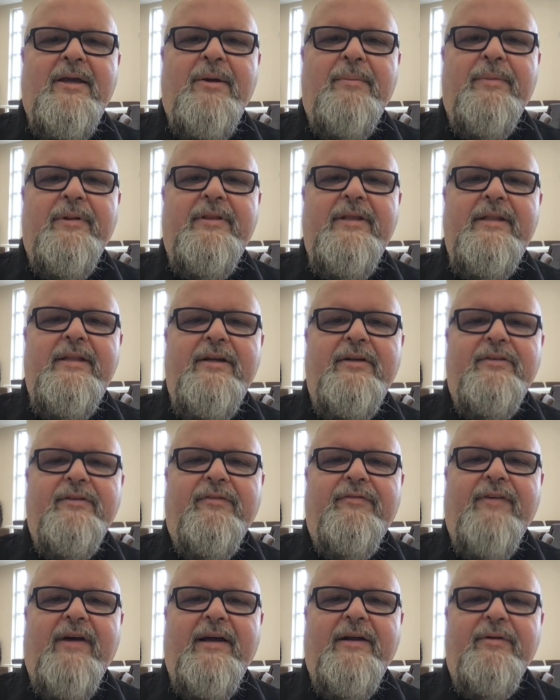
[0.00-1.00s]
But then there's a
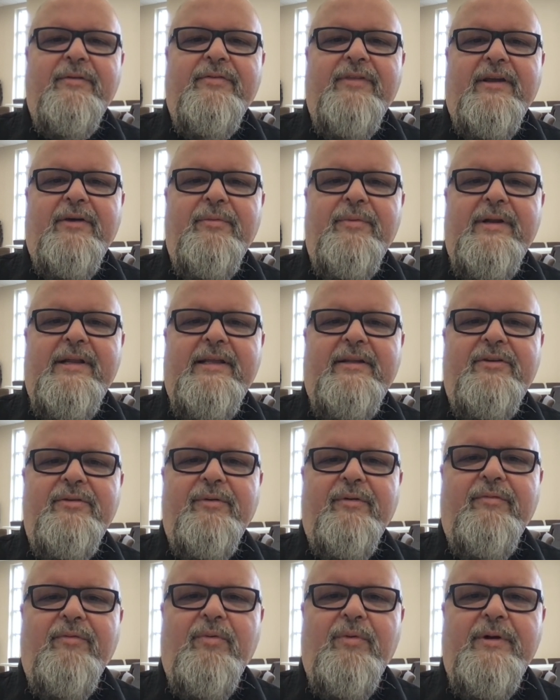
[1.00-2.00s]
final thing we need to
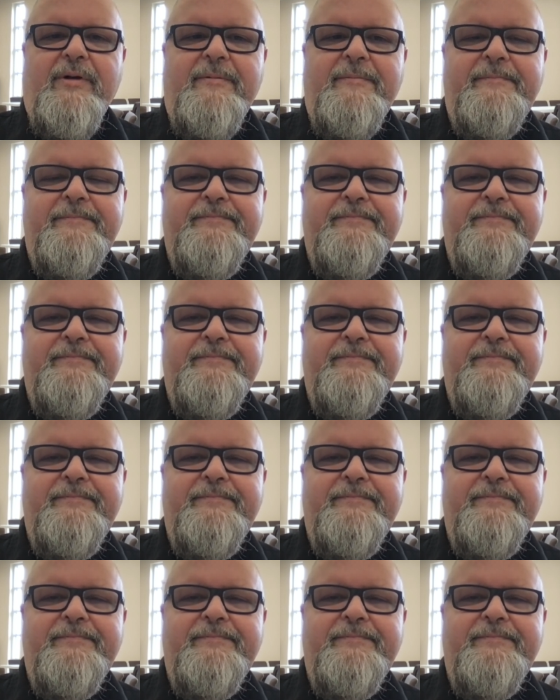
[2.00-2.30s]
avoid.